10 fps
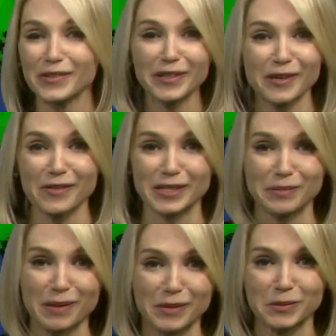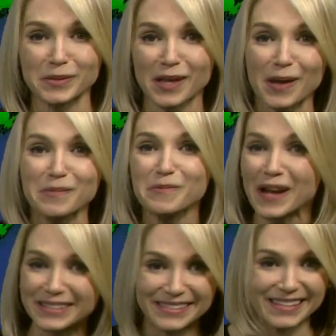earlier this week. This was on
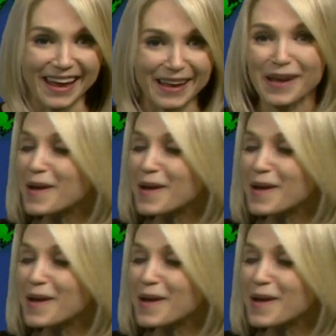Wednesday,